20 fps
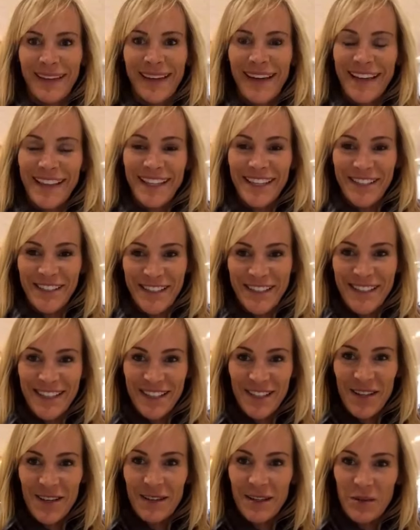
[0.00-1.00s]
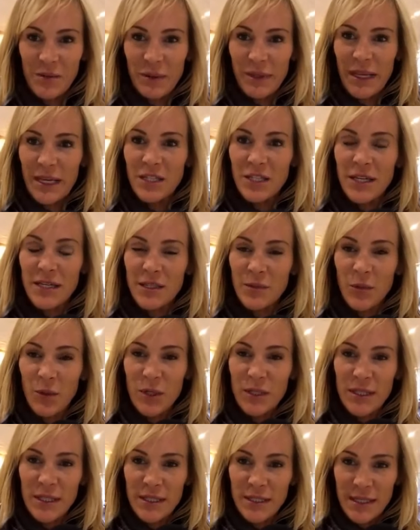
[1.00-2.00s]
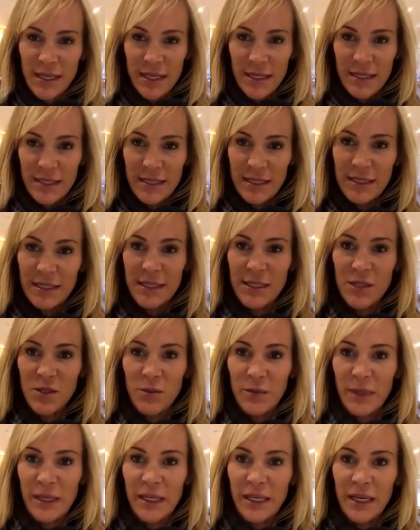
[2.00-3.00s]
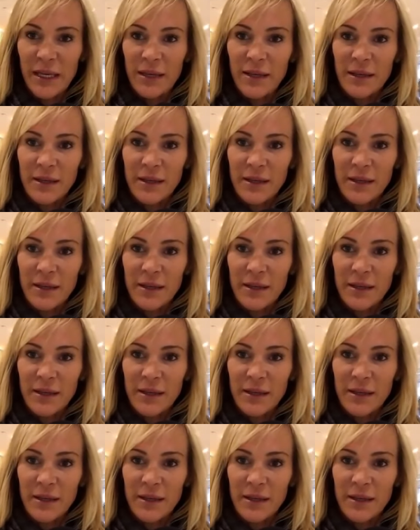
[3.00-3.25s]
Hi there, this is Anja with AJ Sports and Zennie 62 Media.